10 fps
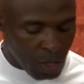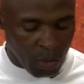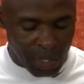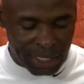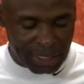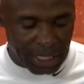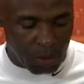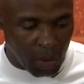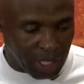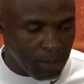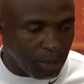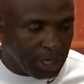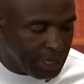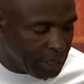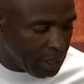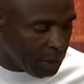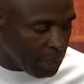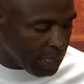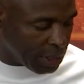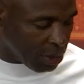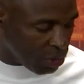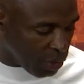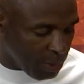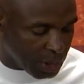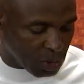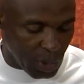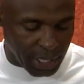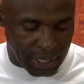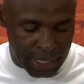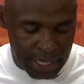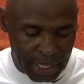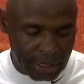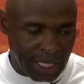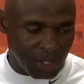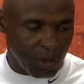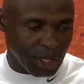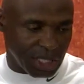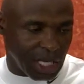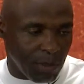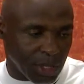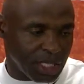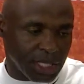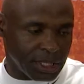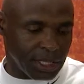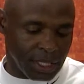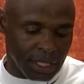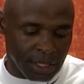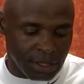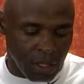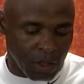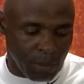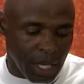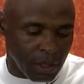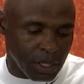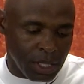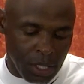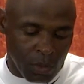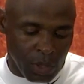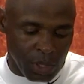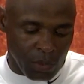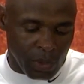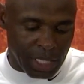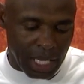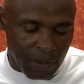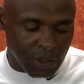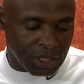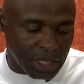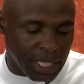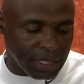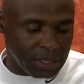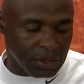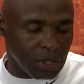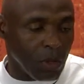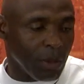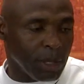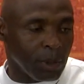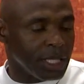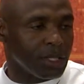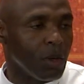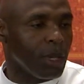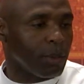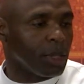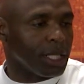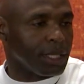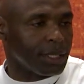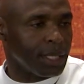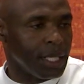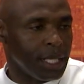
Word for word: When I say quit competing, uh, as the scrimmage went, it's not so much a competition. It's all about when when you have a chance to go make plays, go make plays.